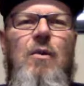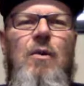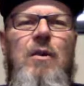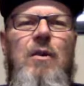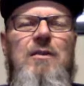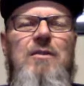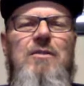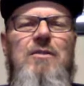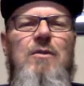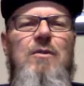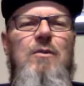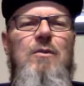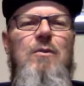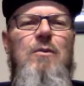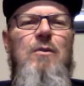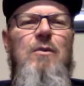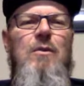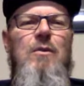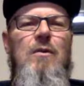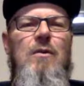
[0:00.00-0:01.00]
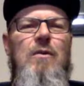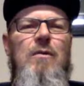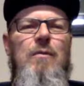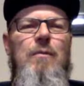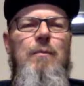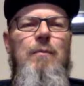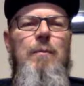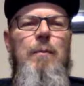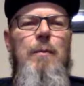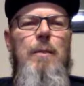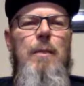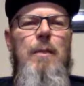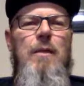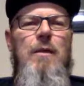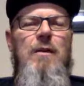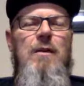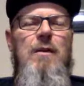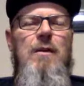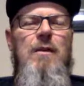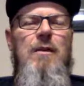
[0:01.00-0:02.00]
going to
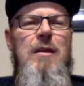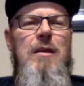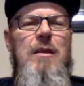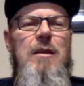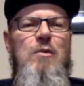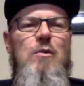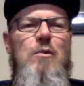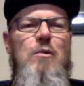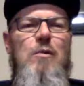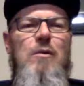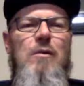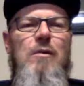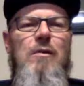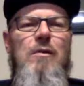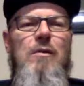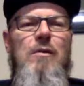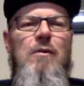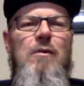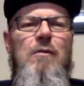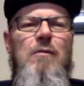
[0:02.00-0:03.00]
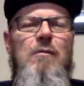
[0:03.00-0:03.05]
keep you